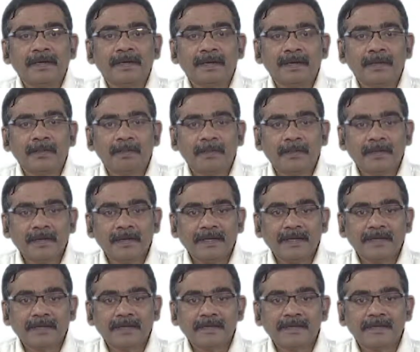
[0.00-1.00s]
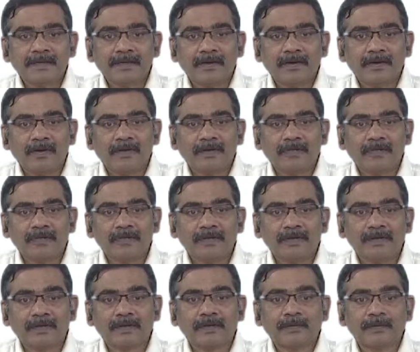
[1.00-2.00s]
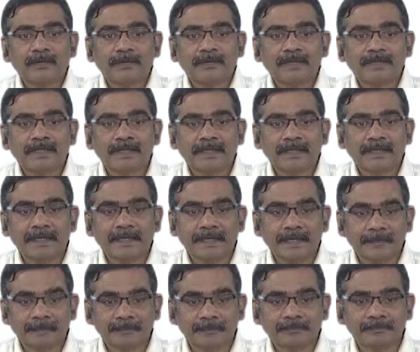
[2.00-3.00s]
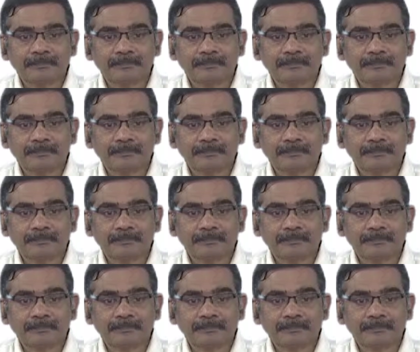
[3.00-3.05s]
importance of the Cook's theorem.